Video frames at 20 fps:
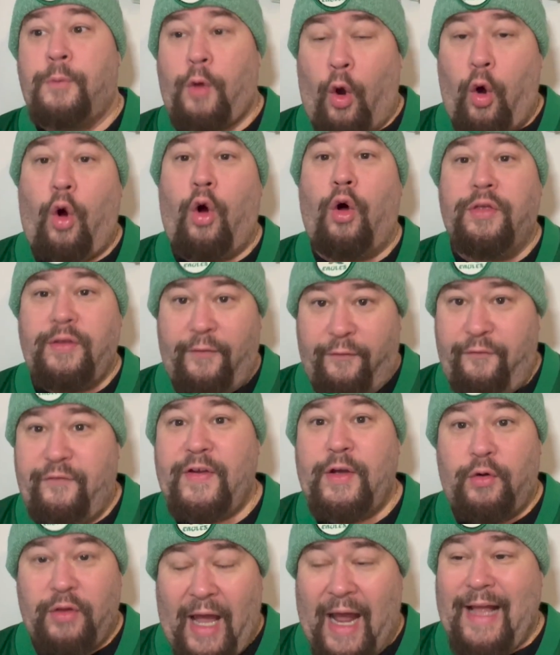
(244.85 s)
on the
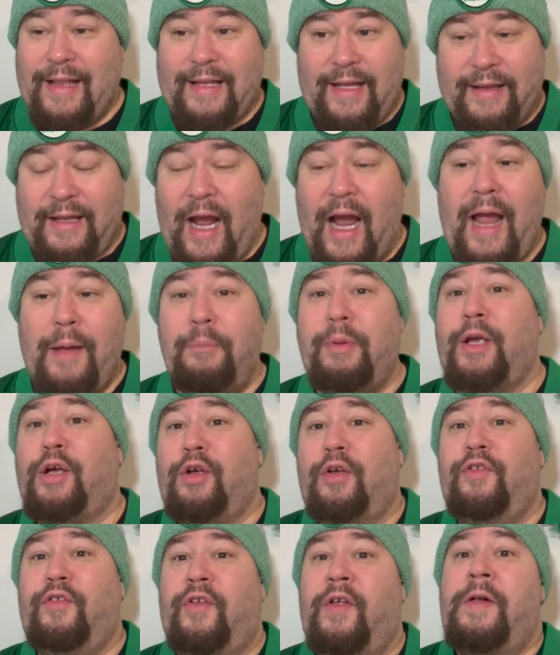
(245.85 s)
field at the time,
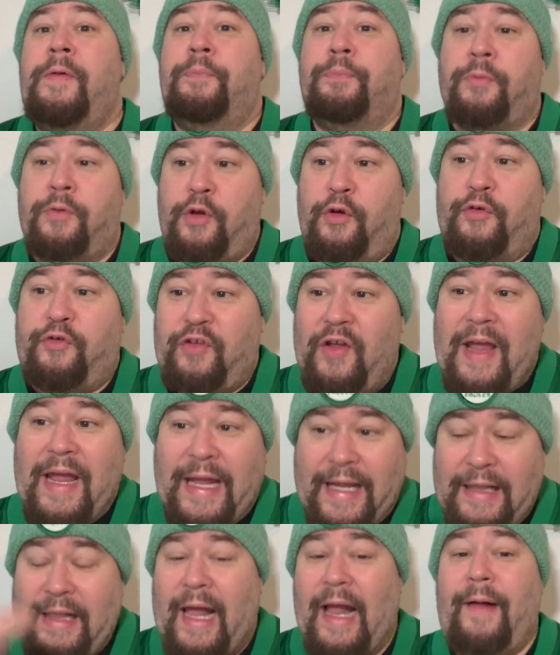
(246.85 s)
because they're
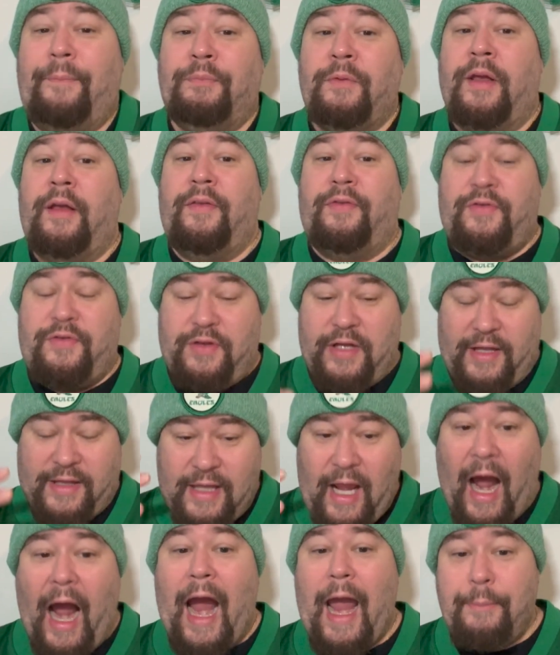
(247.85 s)
saying that the
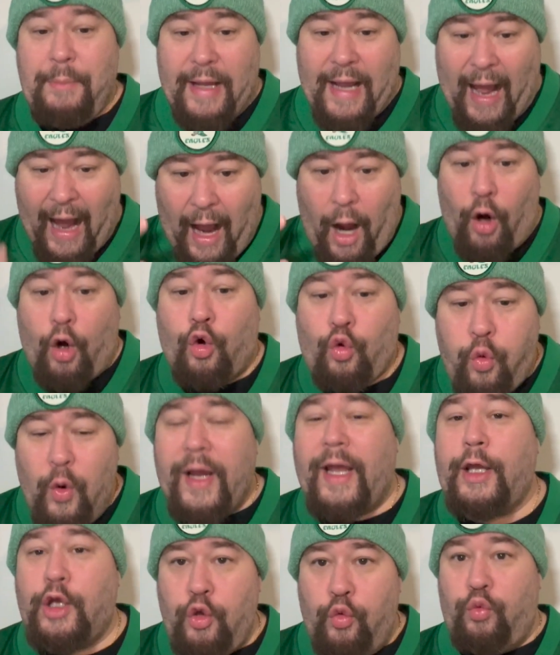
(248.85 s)
timing, how
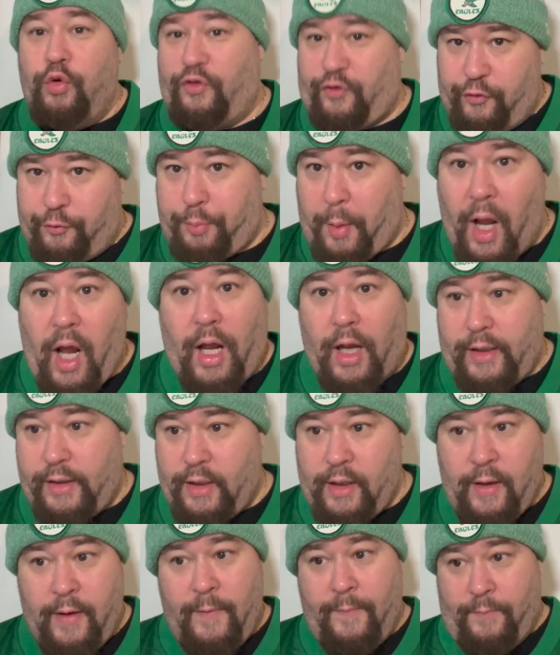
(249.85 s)
quick you respond
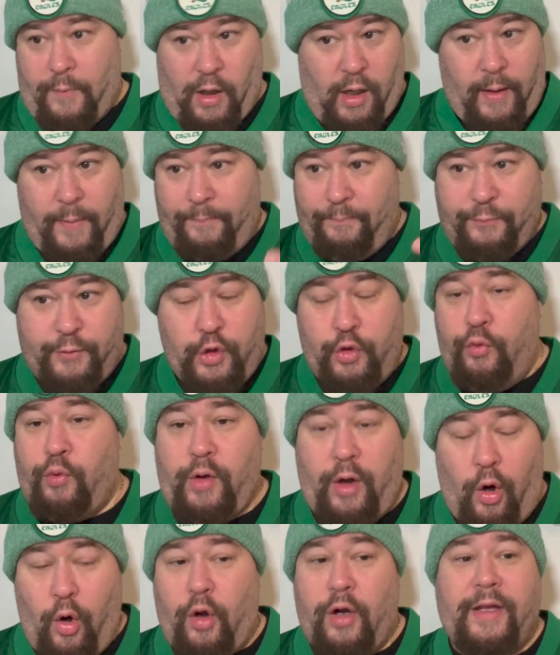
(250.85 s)
to
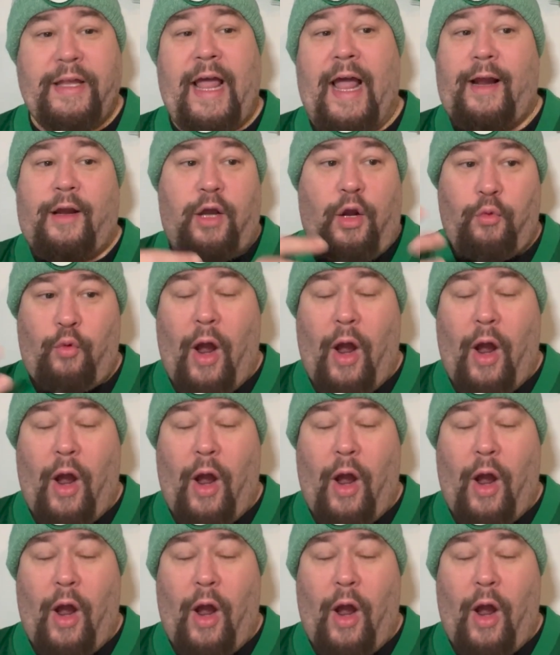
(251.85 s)
a heart attack,